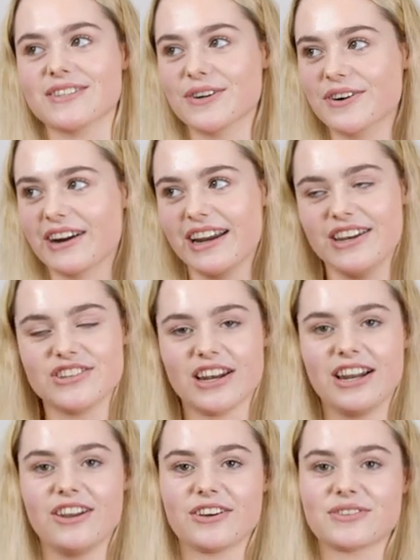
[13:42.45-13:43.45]
it's orange
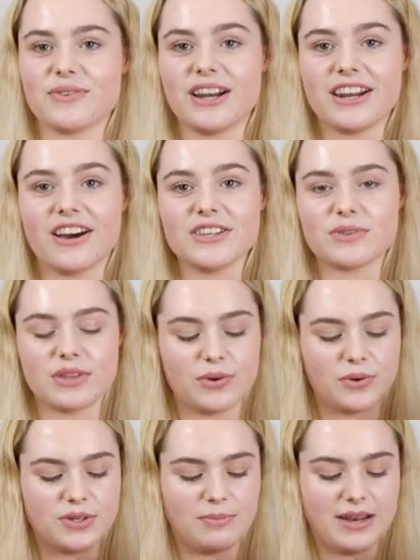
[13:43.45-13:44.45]
and it looks really nice with the
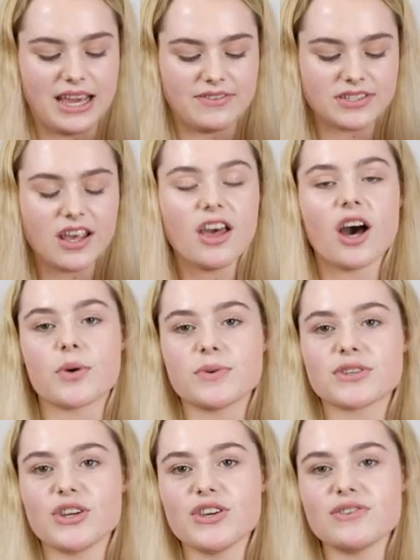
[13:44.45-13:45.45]
autumn leaves. I
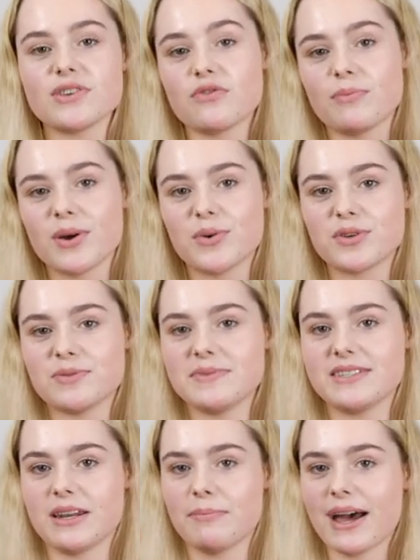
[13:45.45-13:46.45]
was going to use it for my autumn
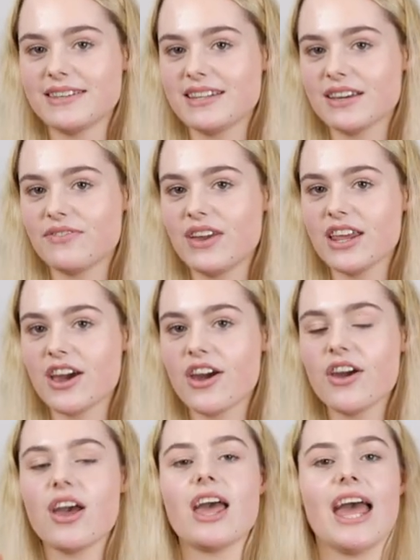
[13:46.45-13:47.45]
cinematic
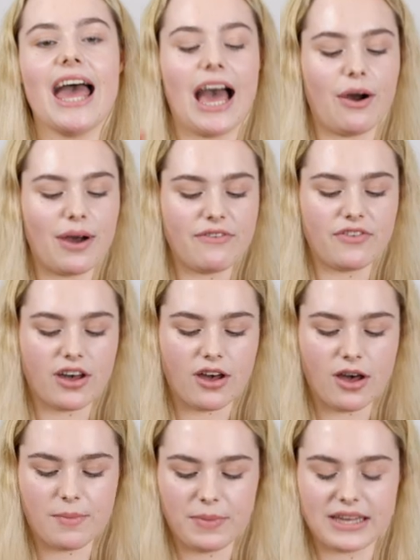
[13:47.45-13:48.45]
video,
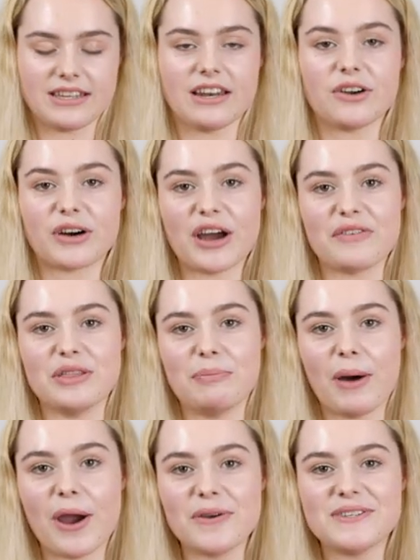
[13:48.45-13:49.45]
however it didn't arrive in the
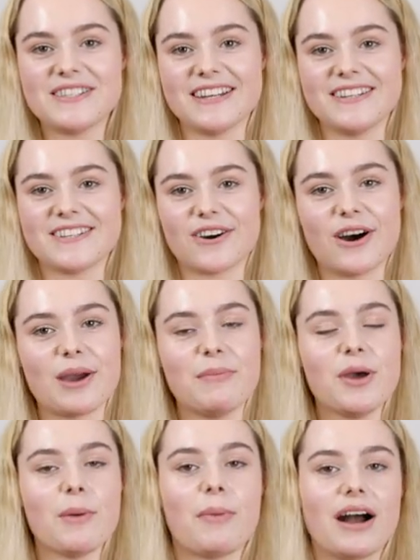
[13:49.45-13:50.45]
post in
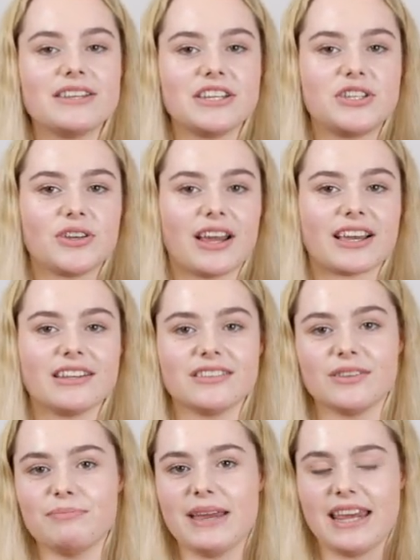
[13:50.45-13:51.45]
time, but I did do like a
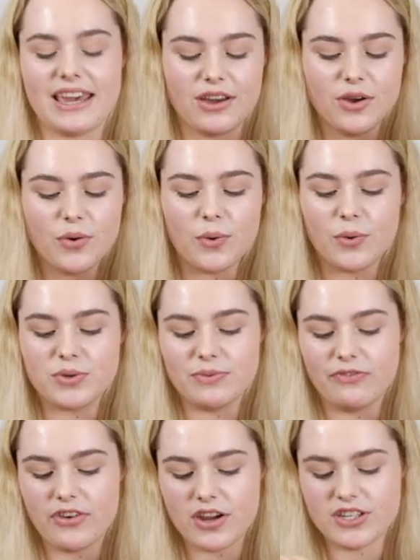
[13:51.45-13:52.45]
little mini
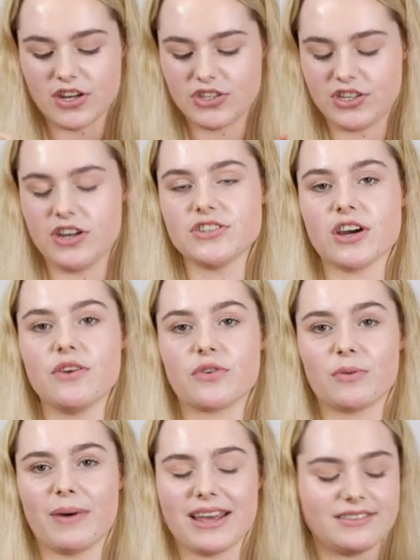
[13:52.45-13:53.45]
autumn photo shoot
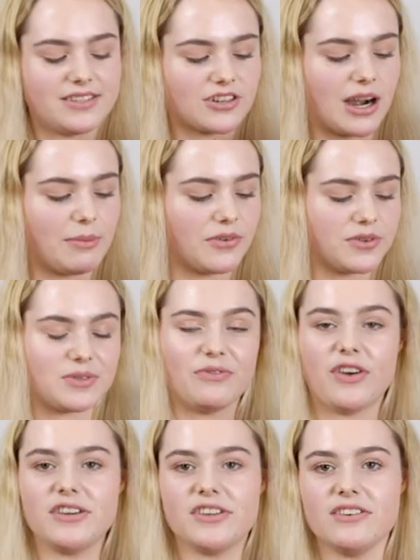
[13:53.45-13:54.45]
over on my Instagram. I've got some
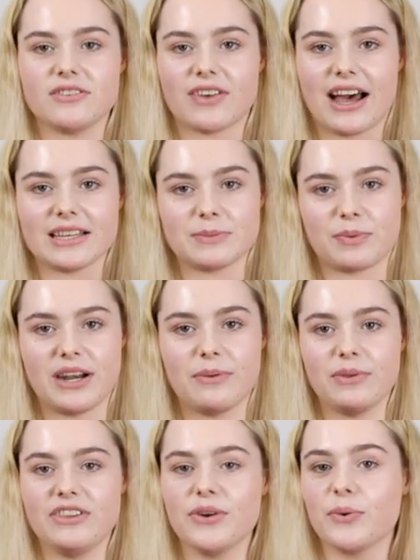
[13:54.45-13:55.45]
photos of Casper in
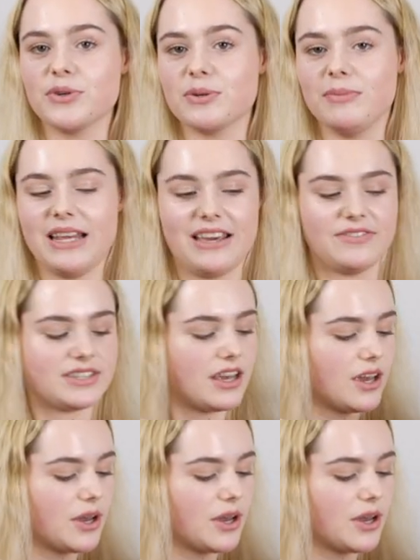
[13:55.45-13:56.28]
it with the autumn leaves,